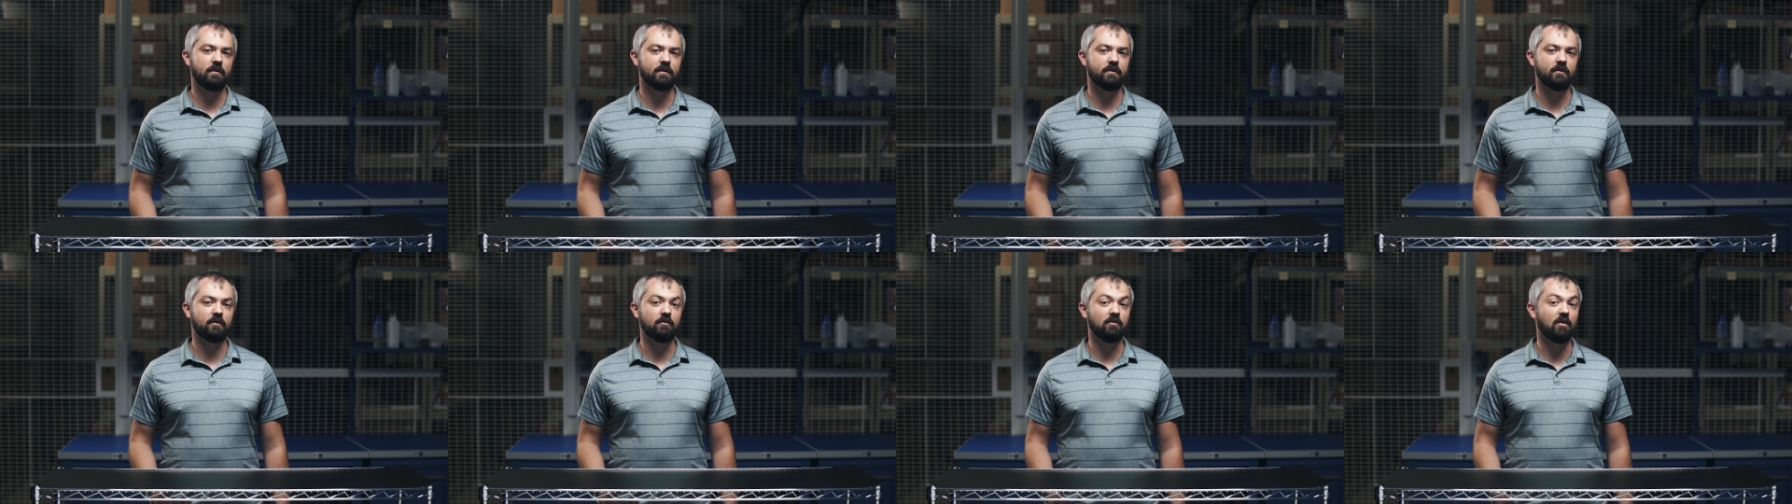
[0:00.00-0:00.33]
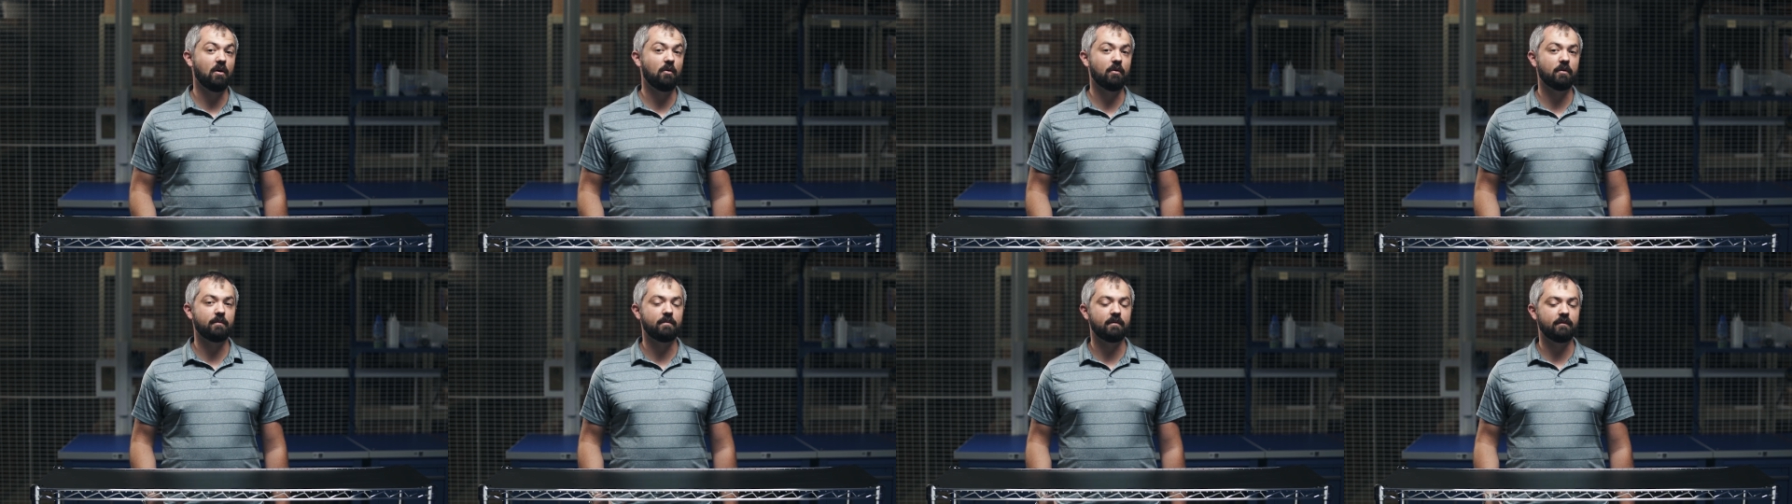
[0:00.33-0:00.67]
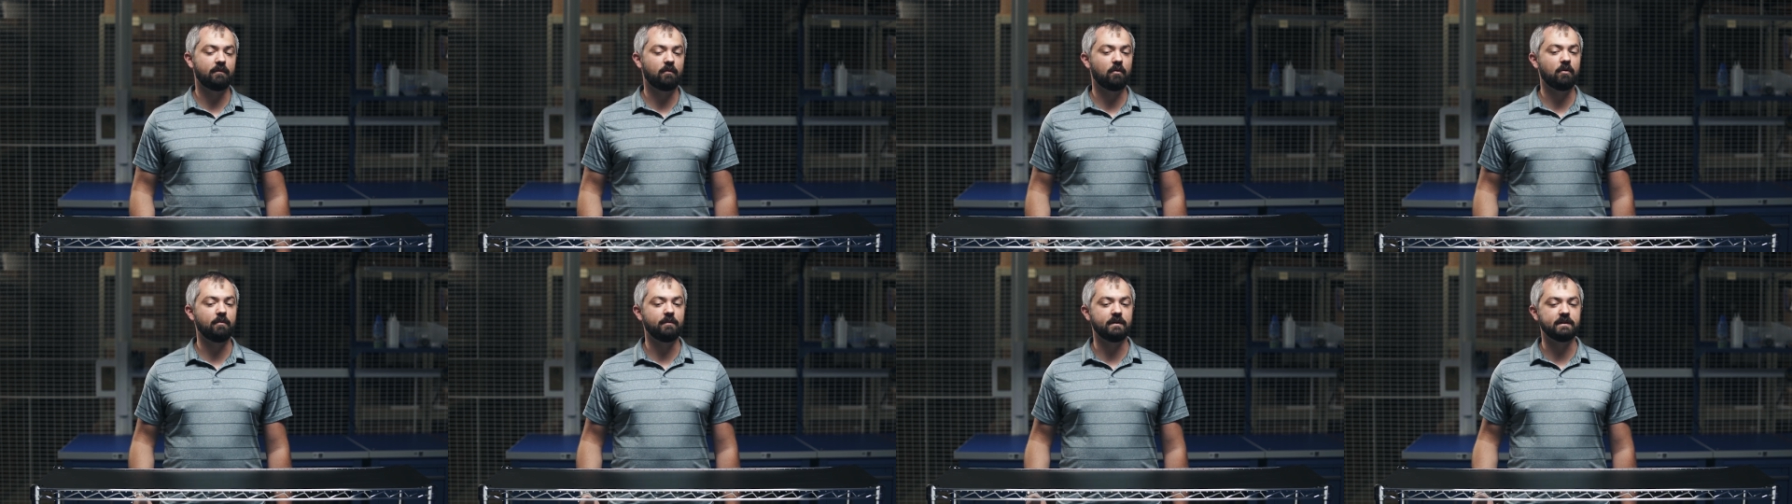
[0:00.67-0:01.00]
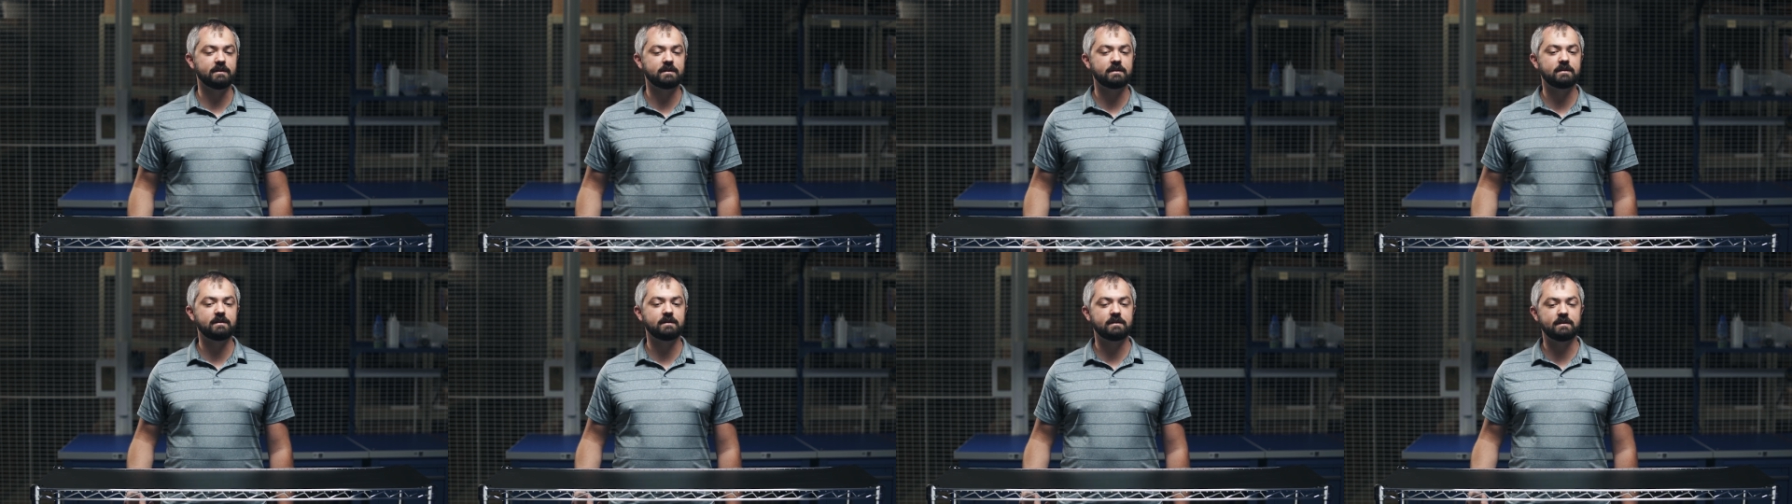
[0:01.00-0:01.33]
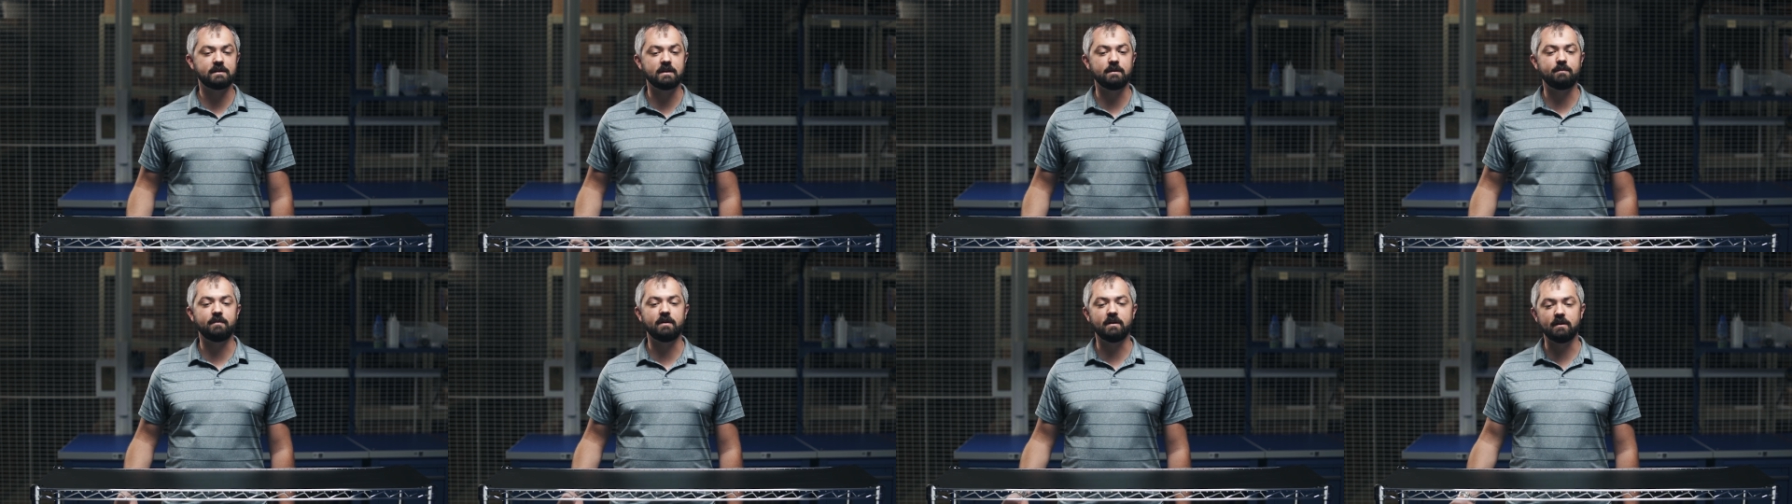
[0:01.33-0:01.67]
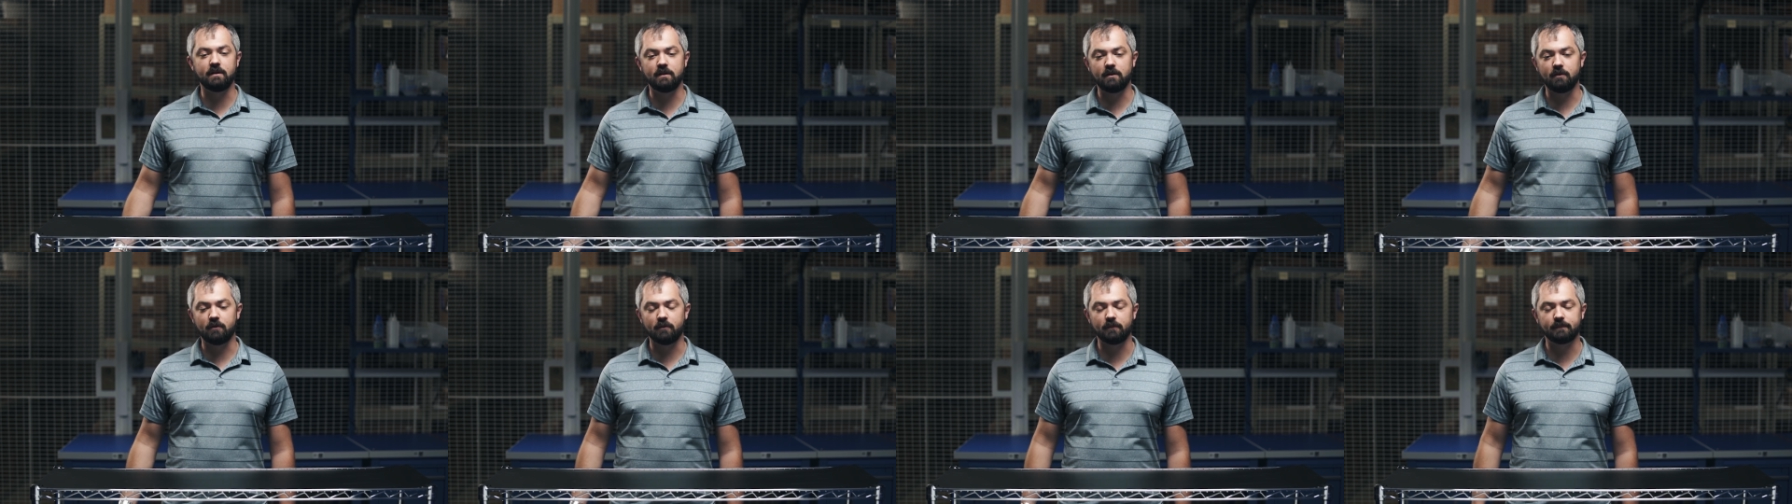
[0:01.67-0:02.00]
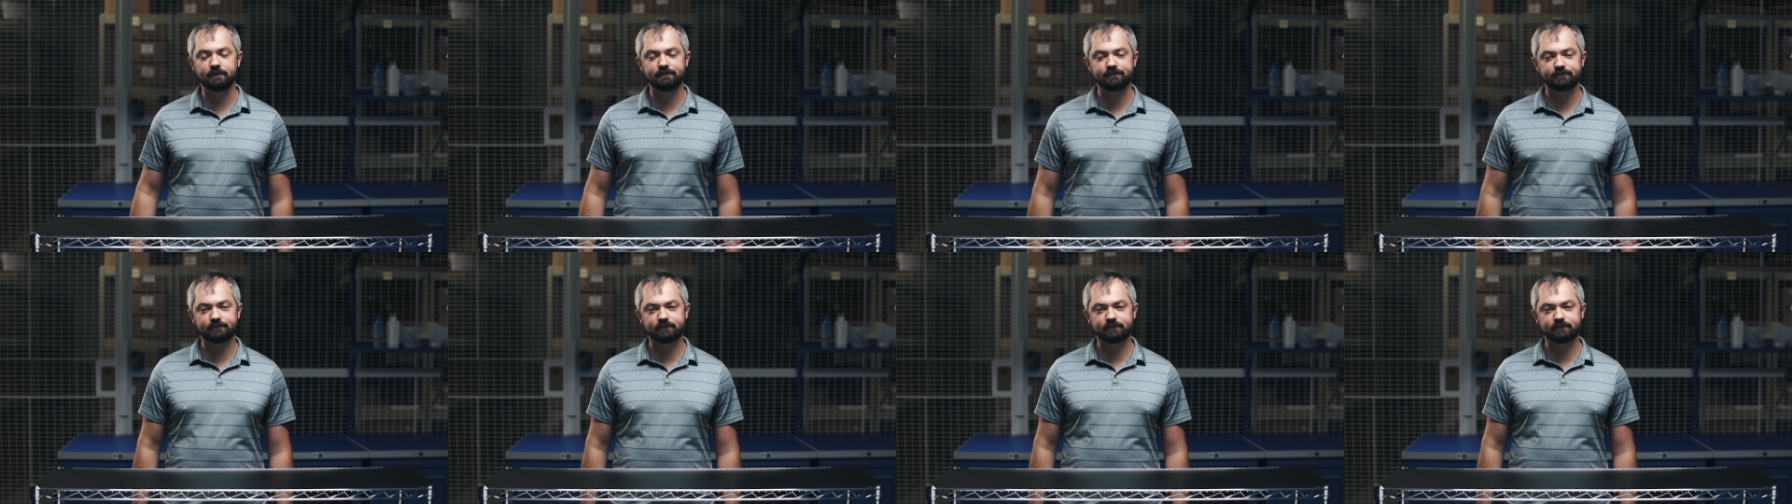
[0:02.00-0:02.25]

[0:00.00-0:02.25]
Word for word: with a lower performance CPU.